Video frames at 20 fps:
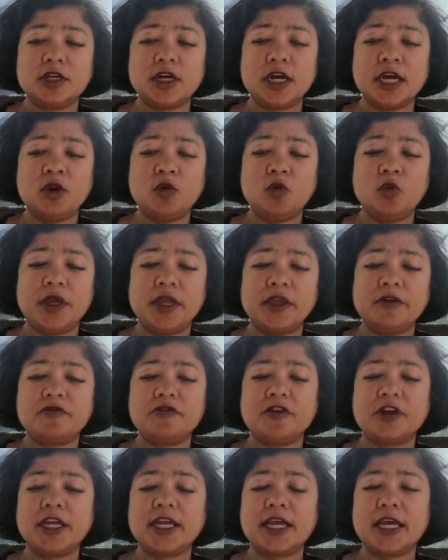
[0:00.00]

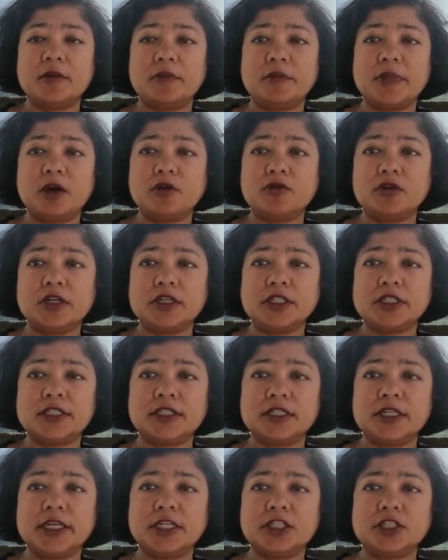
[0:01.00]
unwavering and
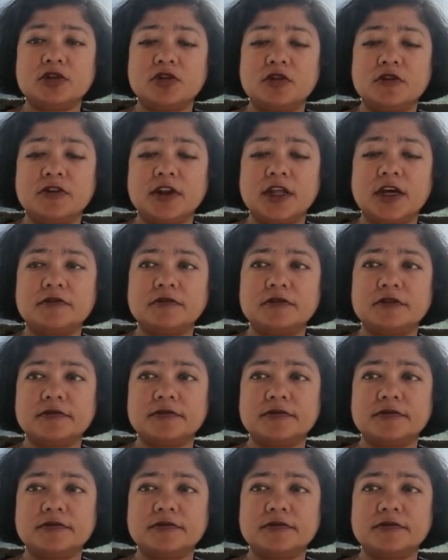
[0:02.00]
boundless nature of love.